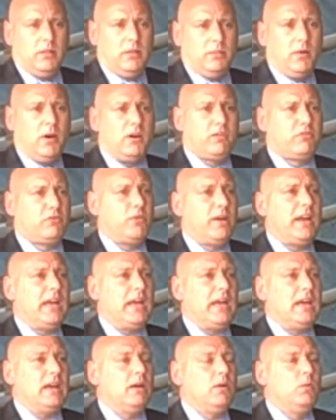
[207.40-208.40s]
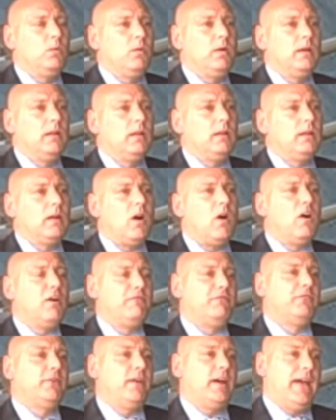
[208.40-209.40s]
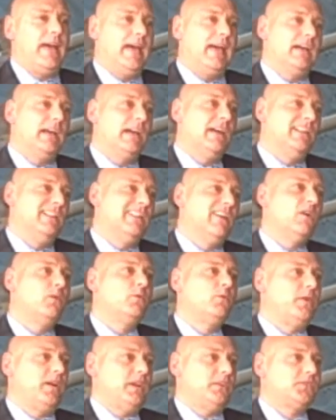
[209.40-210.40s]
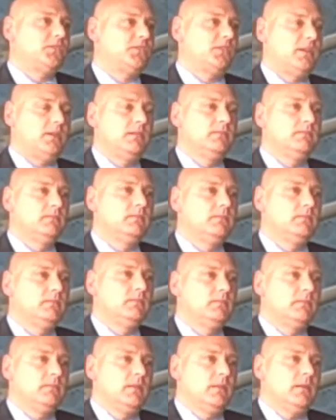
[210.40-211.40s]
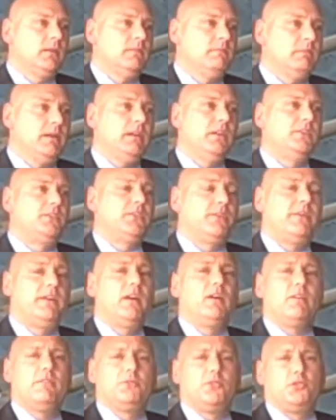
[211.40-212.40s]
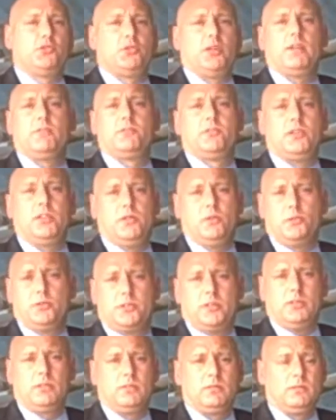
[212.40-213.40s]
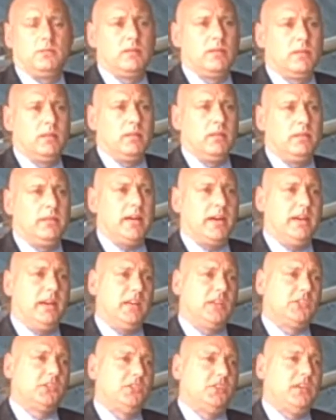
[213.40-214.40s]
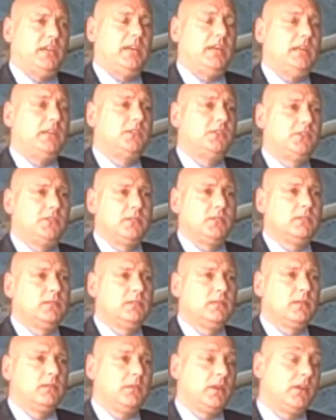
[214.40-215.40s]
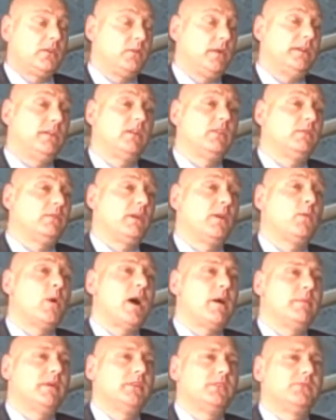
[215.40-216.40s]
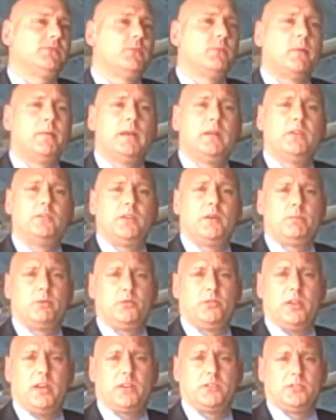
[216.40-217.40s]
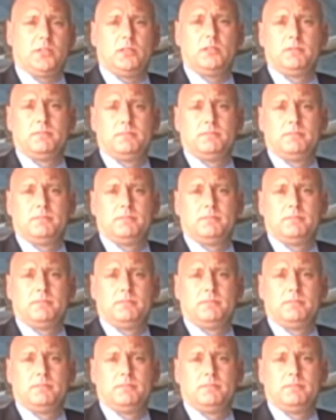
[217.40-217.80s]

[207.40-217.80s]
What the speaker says: The Mark III will offer a low-risk military off-the-shelf solution that exceeds the critical requirements for mobility and protection,